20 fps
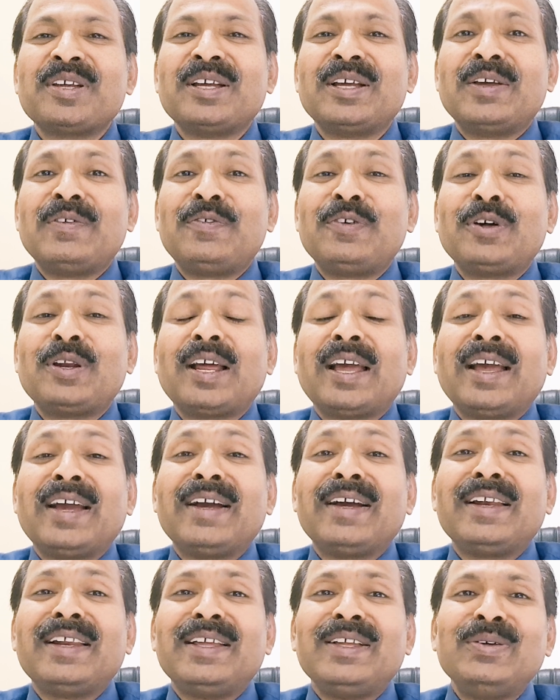If you are
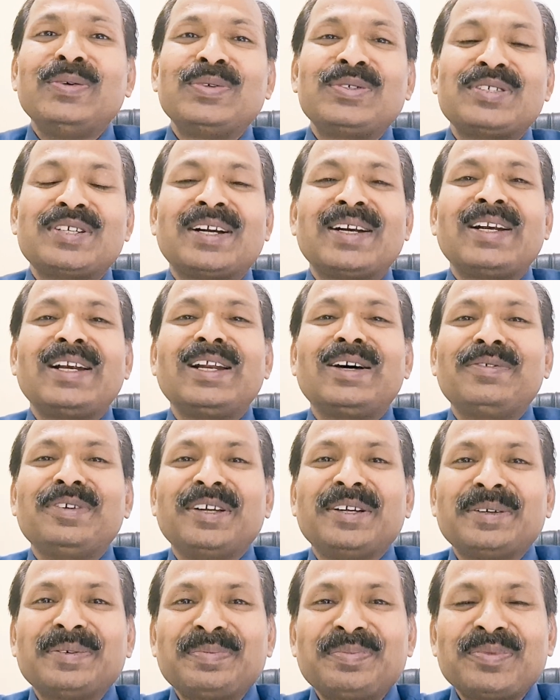angry, you start
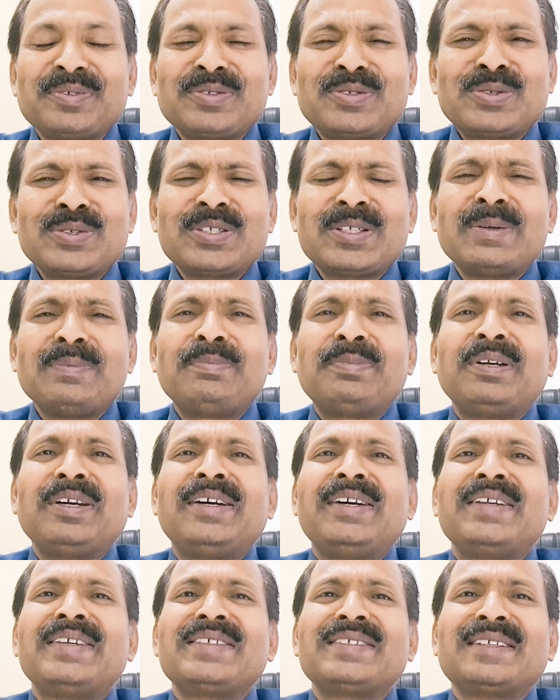loving. So simple
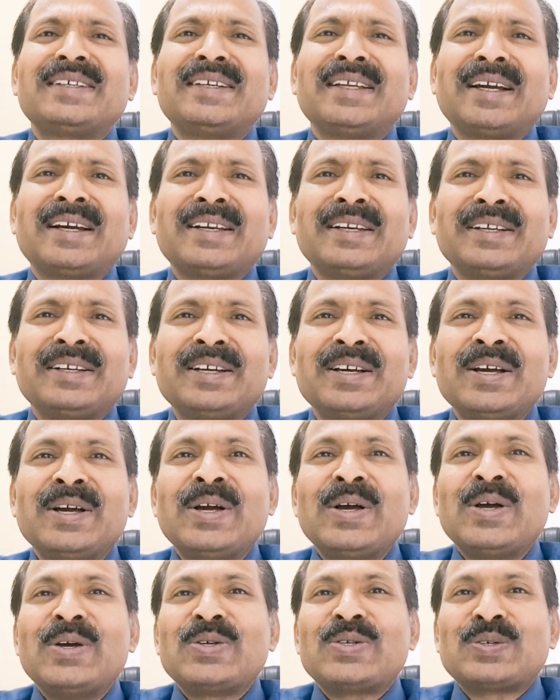it is, the technique.
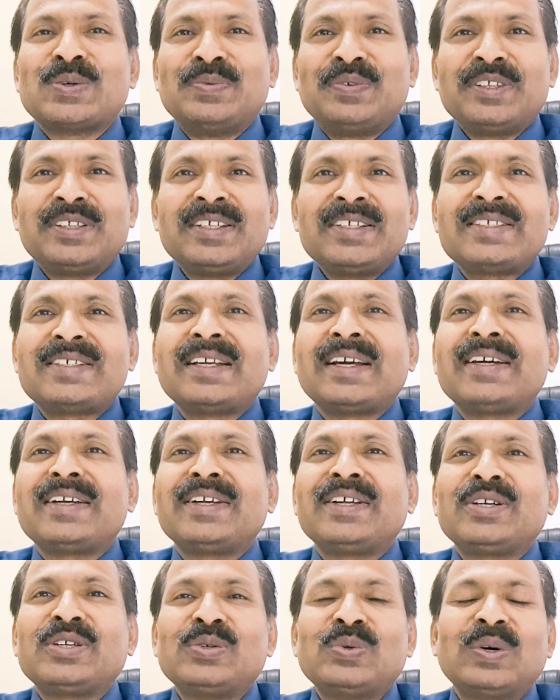So with this
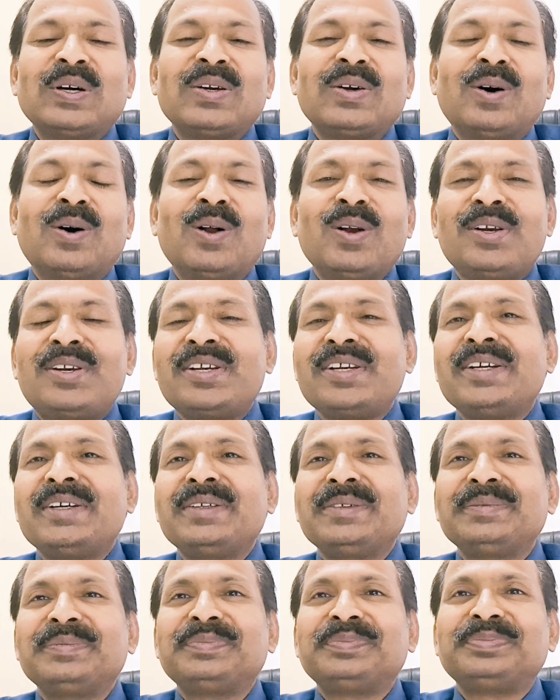technique, you are
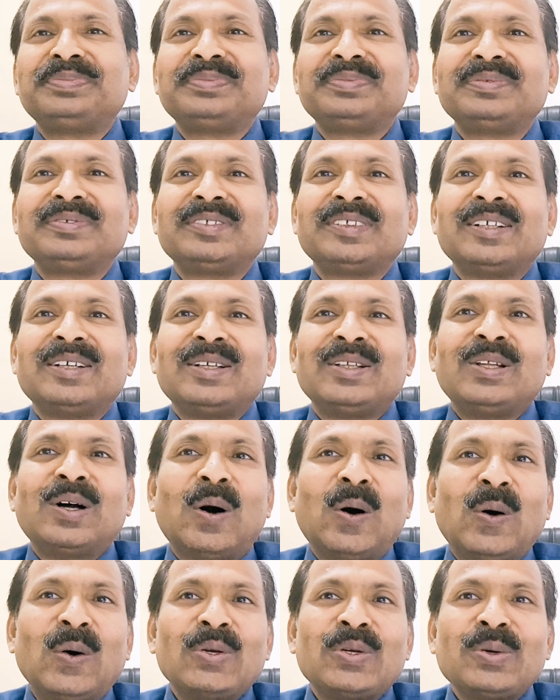altering the
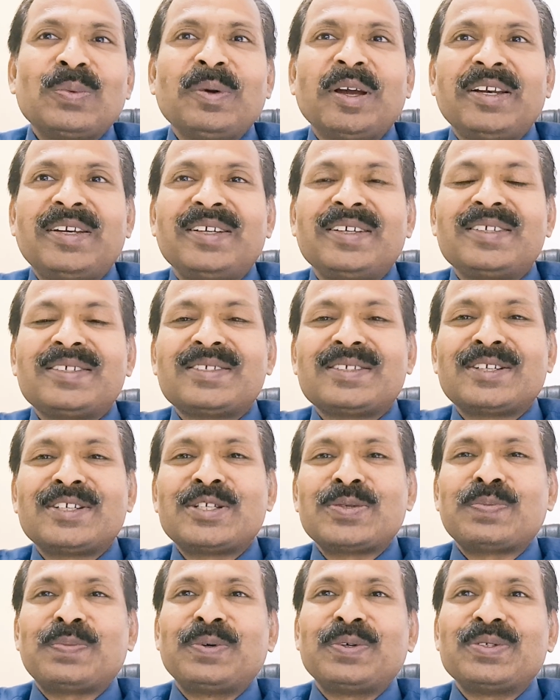automatic
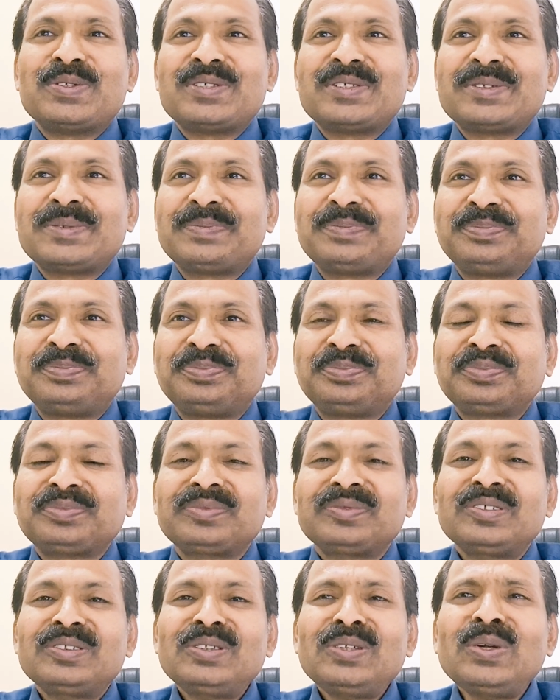response.
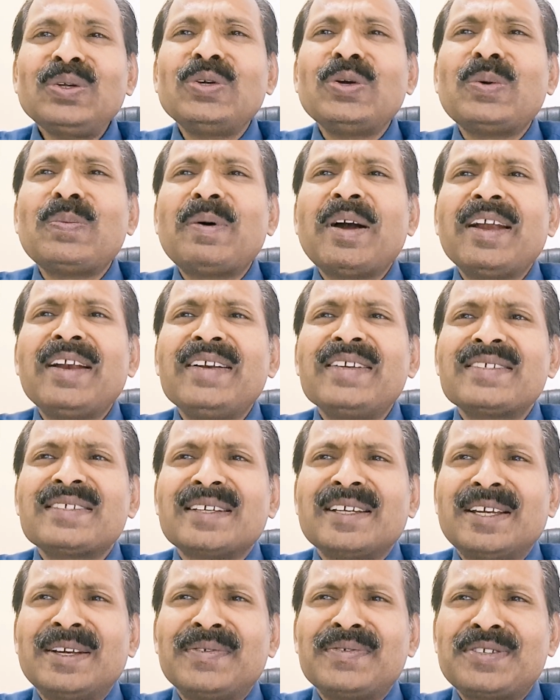Your mind
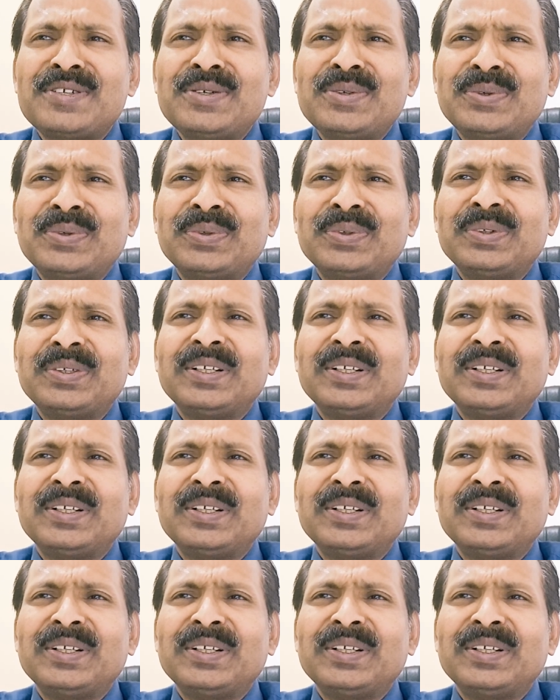gives you